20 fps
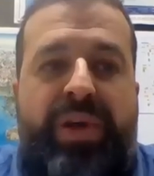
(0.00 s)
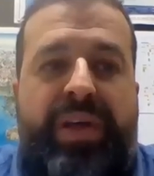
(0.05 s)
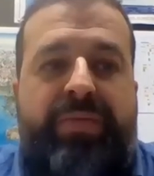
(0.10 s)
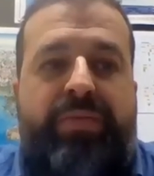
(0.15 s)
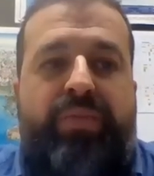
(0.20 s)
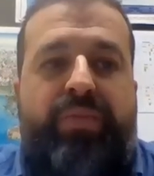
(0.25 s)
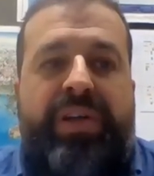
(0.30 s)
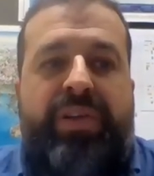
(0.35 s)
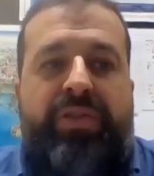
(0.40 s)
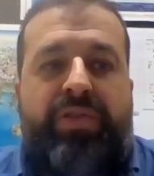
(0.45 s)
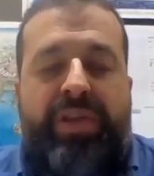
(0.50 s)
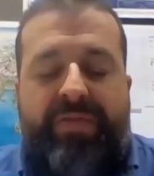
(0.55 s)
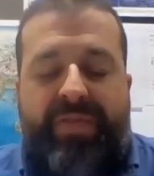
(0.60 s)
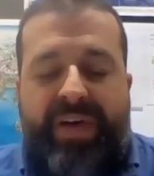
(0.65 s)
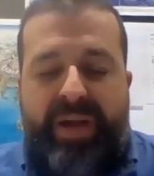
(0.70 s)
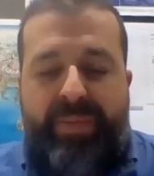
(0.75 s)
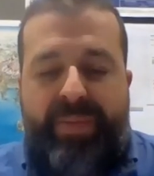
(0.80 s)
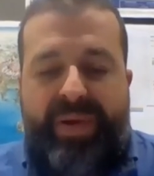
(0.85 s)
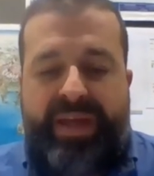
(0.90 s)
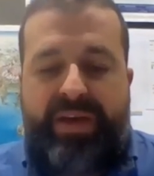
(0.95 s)
we're
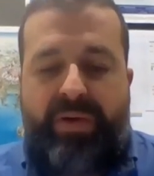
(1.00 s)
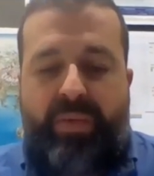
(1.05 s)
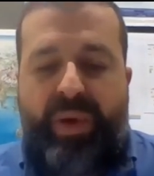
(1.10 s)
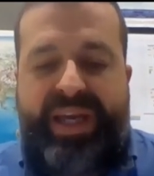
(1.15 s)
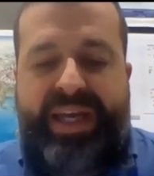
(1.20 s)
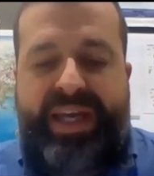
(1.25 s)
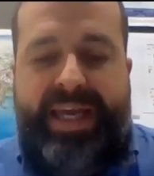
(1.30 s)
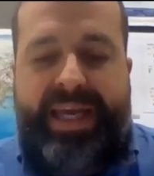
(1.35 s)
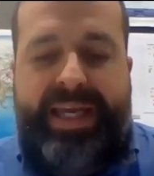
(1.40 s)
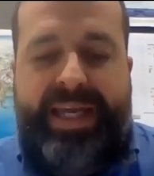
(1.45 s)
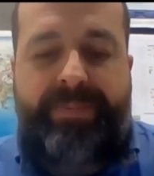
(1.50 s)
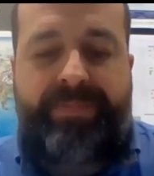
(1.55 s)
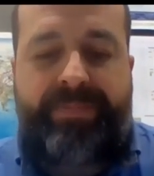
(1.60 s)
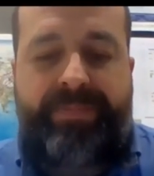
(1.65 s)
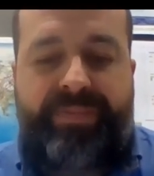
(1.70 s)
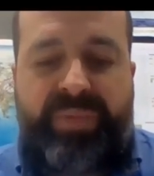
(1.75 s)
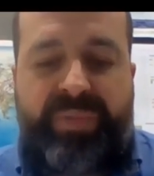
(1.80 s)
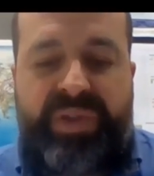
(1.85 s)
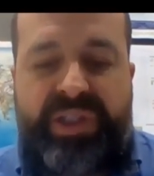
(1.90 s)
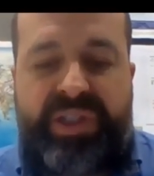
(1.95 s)
developing a wiki
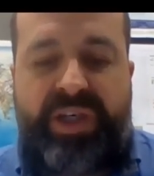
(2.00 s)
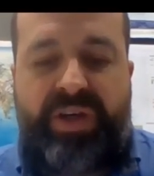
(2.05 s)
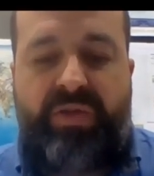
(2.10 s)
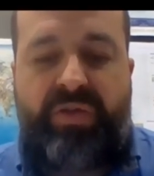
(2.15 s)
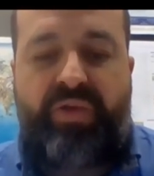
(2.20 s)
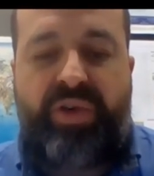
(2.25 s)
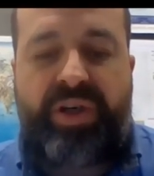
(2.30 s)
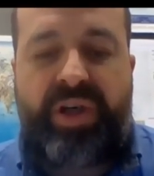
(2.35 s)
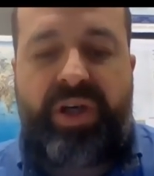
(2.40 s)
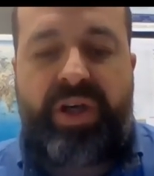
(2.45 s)
to run